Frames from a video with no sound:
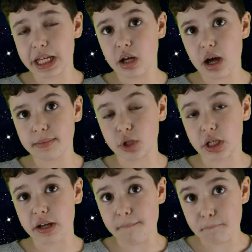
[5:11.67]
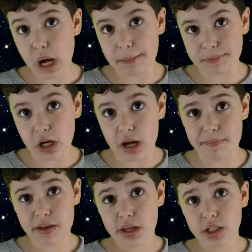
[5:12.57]
object mopped up
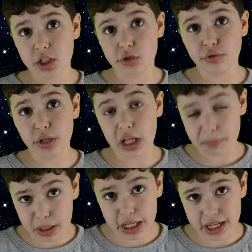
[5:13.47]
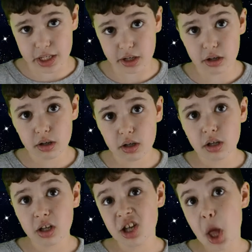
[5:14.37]
to create a planet.
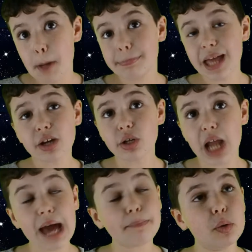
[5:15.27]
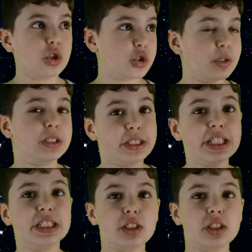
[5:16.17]
That could happen to a disk